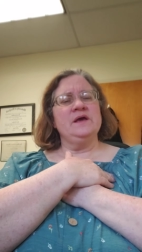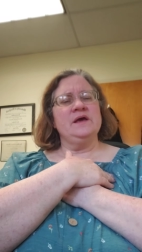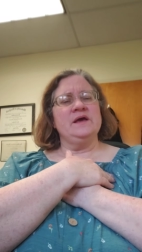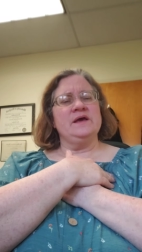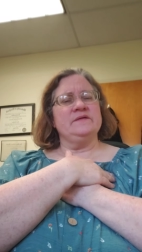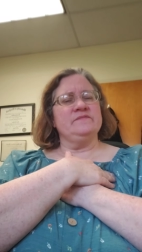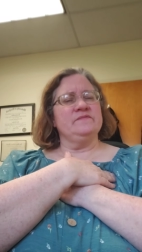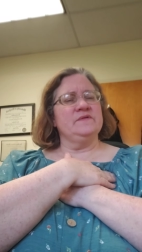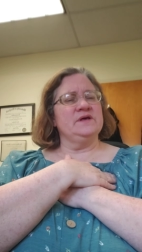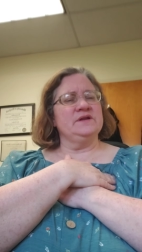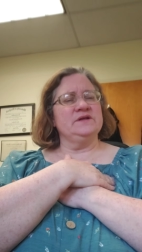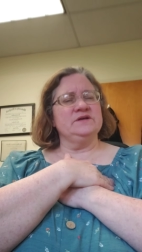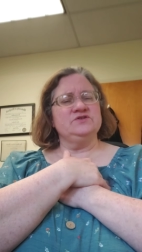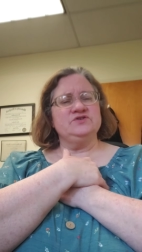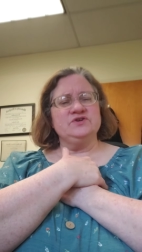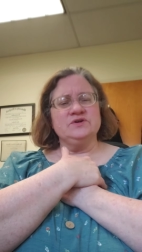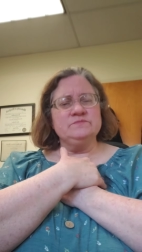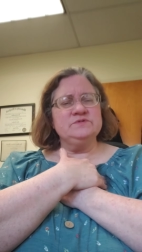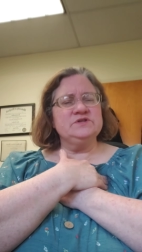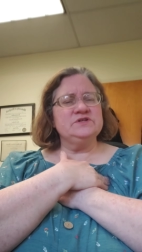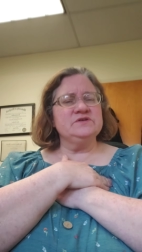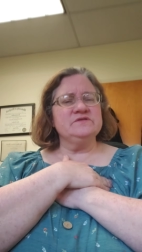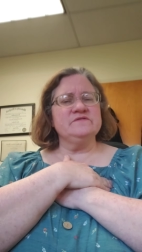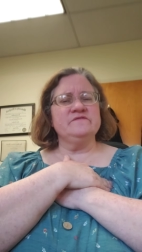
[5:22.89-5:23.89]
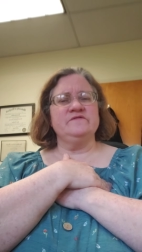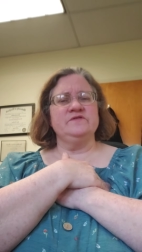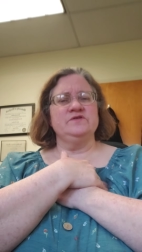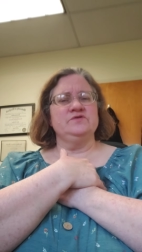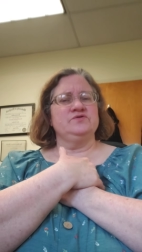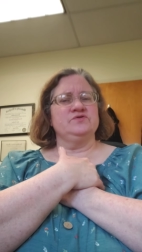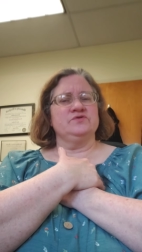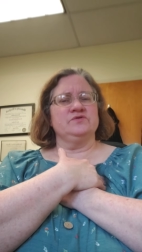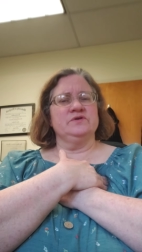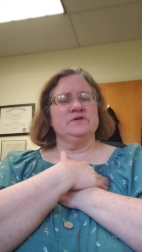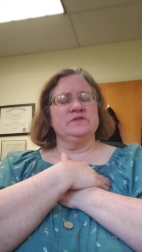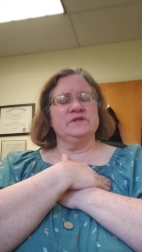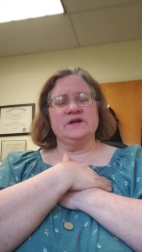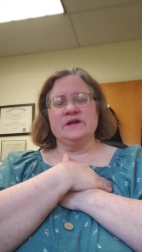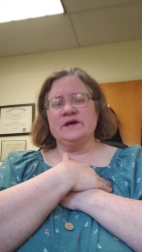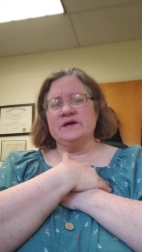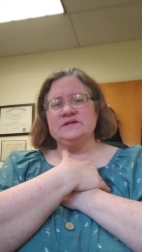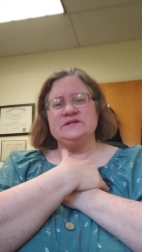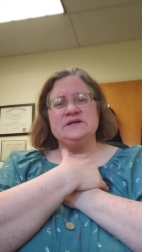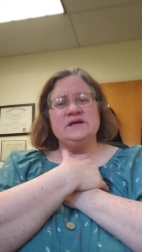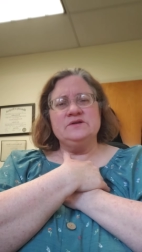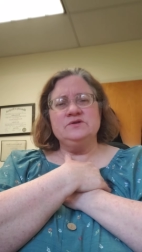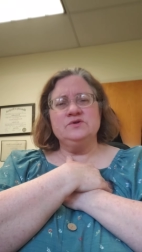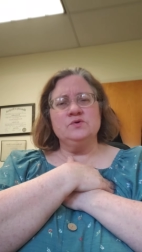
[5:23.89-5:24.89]
and that it jumps to the future and that I
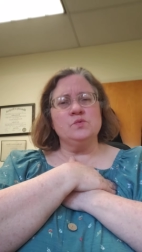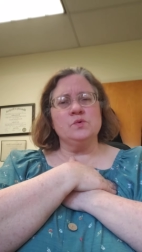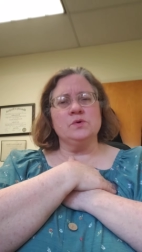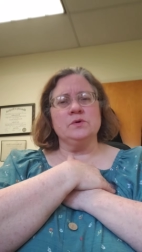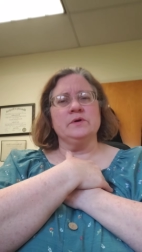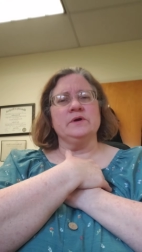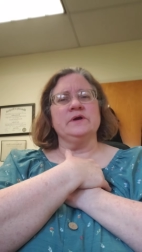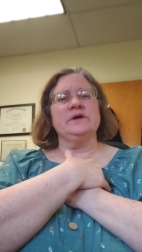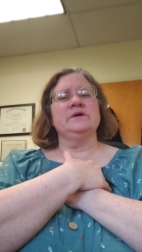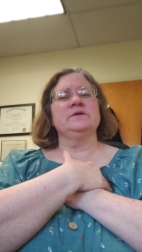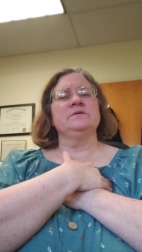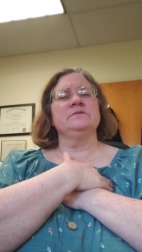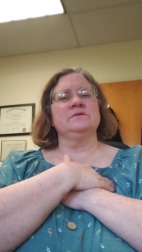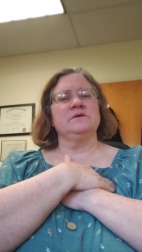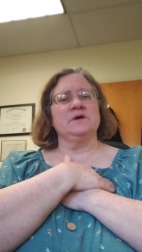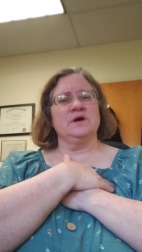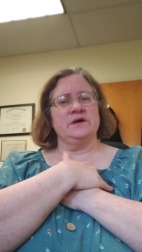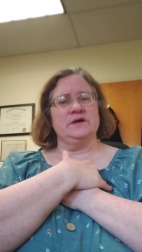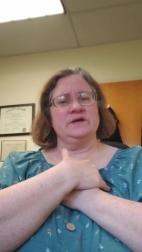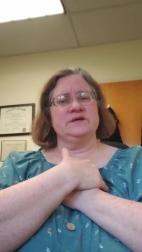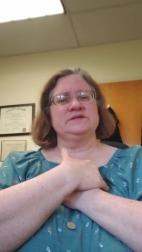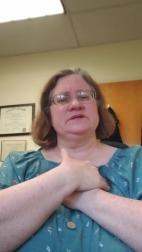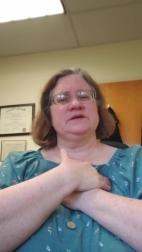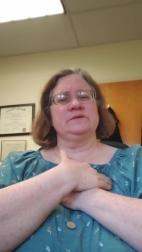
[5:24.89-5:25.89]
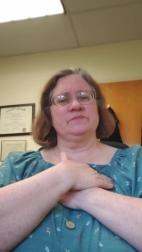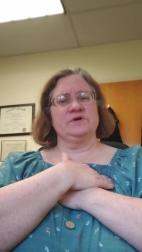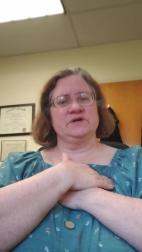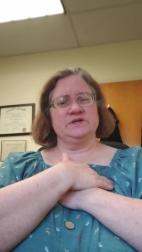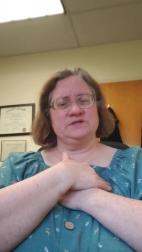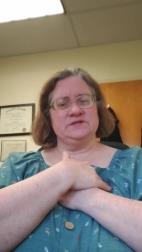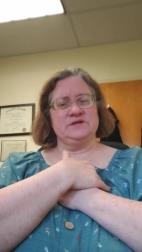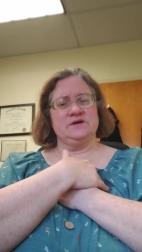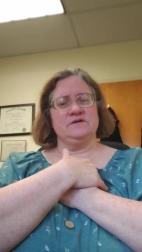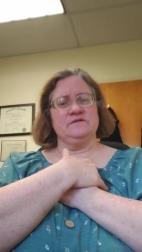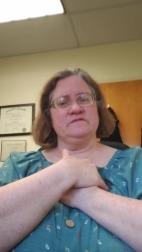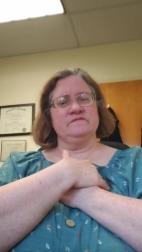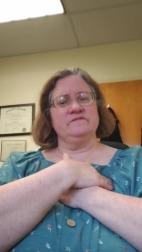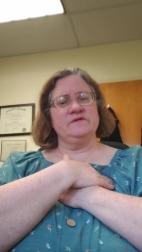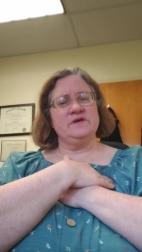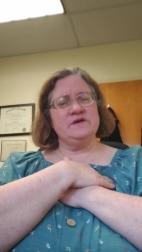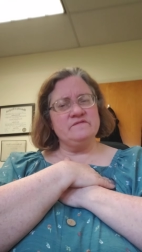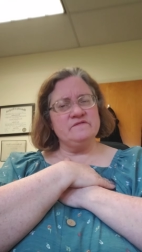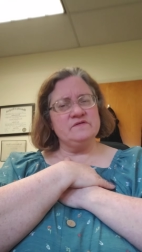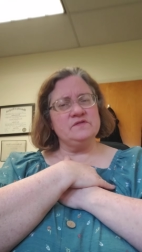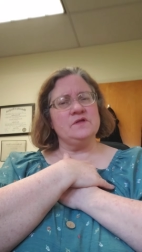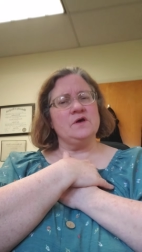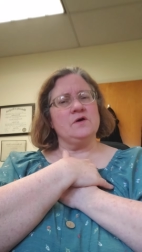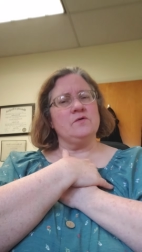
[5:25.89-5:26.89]
tend to worry, I accept myself.
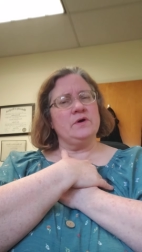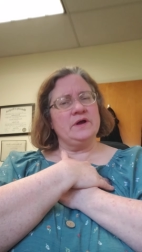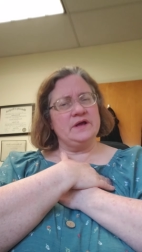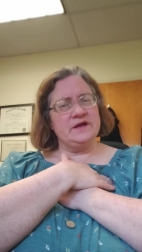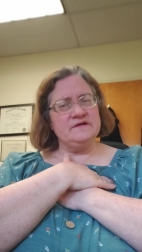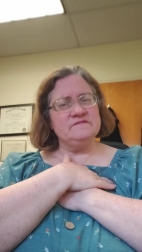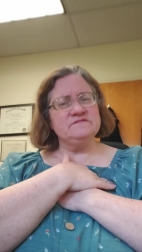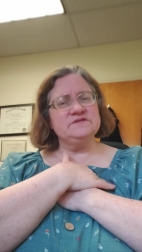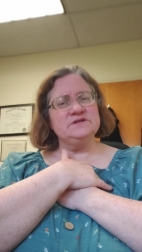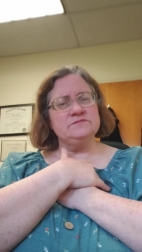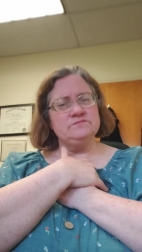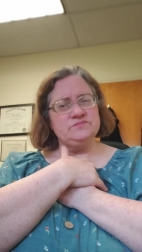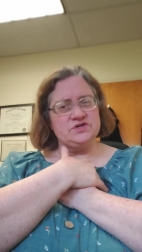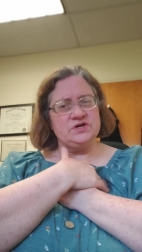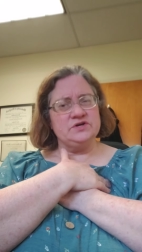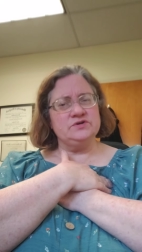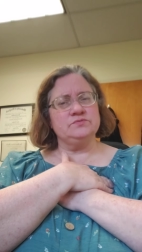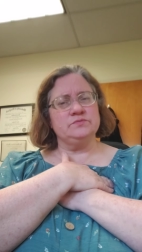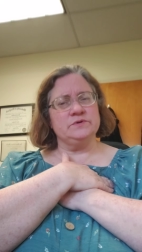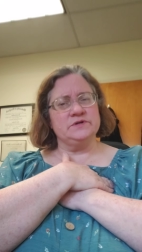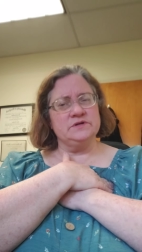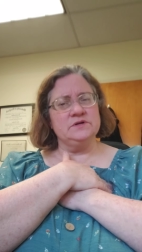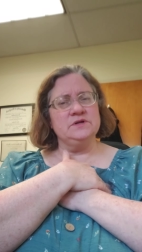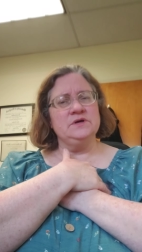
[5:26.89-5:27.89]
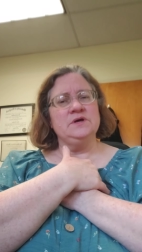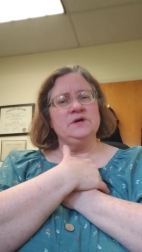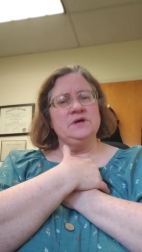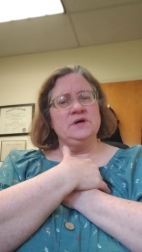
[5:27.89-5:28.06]
Even though I have some judgment